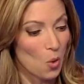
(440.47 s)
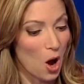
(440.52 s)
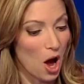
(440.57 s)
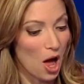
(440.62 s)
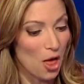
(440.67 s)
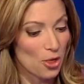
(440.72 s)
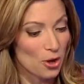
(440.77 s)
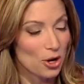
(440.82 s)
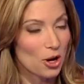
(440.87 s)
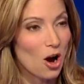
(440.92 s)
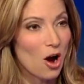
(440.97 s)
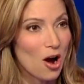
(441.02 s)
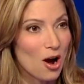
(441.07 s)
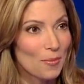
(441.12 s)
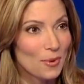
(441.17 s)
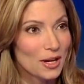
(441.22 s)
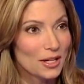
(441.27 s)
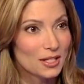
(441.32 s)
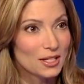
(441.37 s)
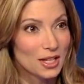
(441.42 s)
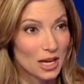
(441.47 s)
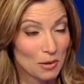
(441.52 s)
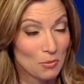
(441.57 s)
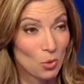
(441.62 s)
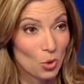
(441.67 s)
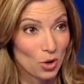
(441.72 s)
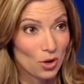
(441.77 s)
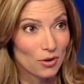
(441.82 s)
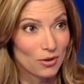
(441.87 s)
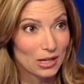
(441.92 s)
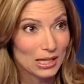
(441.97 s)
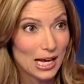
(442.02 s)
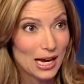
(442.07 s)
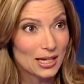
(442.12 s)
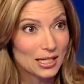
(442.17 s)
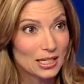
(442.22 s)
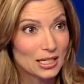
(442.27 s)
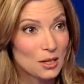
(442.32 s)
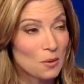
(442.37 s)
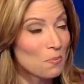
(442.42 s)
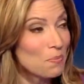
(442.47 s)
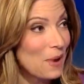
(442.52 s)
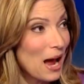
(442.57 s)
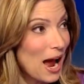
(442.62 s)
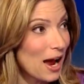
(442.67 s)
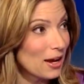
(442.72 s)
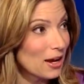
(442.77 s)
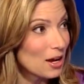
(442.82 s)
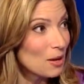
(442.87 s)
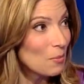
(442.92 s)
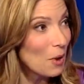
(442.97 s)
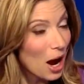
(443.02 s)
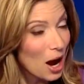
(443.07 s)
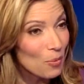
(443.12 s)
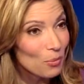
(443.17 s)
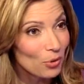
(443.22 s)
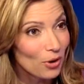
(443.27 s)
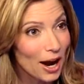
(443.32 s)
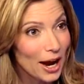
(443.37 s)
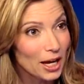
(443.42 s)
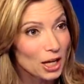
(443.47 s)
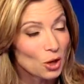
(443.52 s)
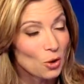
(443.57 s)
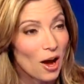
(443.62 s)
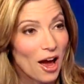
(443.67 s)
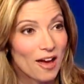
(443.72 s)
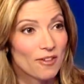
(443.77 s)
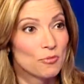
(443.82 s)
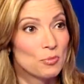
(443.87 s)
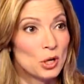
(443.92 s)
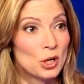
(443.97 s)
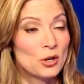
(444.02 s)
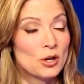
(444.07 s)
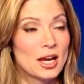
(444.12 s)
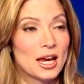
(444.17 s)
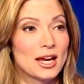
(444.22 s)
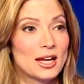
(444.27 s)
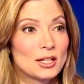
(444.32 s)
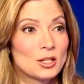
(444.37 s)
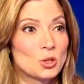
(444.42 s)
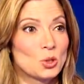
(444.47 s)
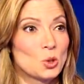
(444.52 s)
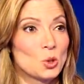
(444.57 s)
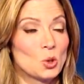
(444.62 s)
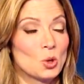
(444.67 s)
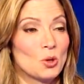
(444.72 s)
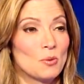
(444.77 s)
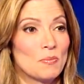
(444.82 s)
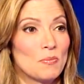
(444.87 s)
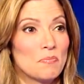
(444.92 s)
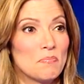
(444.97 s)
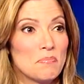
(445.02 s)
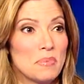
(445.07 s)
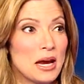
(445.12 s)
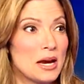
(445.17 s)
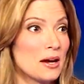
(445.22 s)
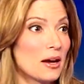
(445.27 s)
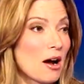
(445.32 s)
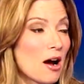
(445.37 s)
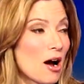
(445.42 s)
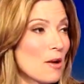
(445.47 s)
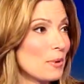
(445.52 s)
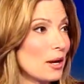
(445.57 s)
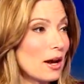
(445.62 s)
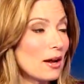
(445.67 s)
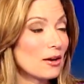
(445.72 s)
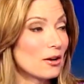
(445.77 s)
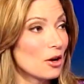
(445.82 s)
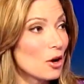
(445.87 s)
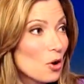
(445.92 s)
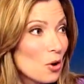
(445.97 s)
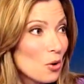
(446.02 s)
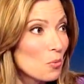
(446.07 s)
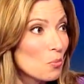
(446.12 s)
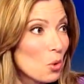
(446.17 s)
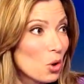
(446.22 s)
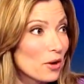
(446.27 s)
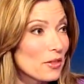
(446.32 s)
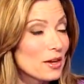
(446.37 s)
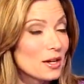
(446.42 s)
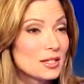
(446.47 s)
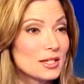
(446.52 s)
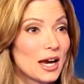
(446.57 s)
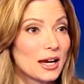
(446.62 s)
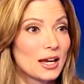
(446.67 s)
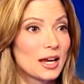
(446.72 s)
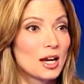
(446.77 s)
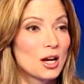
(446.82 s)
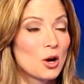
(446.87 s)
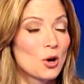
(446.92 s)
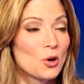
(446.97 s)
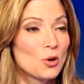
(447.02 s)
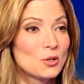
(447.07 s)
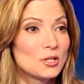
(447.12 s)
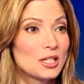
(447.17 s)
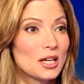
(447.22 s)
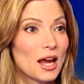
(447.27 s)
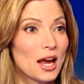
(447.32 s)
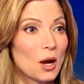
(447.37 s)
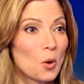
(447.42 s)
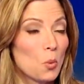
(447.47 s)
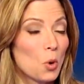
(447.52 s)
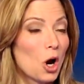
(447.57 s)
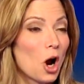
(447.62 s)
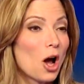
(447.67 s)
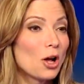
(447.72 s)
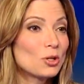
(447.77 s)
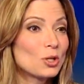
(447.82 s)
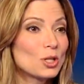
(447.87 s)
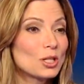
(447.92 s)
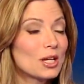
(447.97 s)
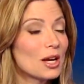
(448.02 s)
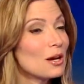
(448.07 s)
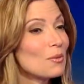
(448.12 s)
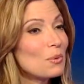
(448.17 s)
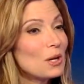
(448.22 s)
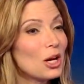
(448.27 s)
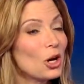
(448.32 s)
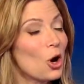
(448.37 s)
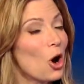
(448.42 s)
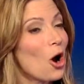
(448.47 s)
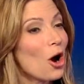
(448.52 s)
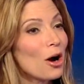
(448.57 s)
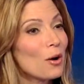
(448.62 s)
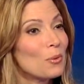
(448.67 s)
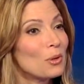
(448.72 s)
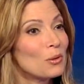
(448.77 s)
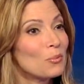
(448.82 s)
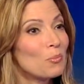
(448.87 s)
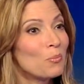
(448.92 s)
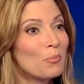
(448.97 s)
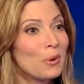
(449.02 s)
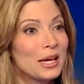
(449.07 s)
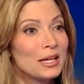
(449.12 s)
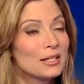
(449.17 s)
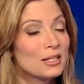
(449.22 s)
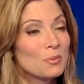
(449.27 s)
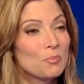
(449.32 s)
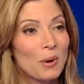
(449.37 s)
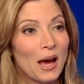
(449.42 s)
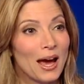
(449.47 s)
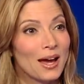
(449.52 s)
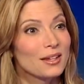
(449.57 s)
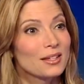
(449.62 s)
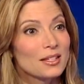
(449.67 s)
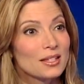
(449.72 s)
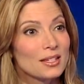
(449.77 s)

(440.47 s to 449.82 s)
other comments that more or less back him up, right? You have Bill Gates who made a comment, I don't know, more than a decade ago saying, we're all just going to be carbon-based pets.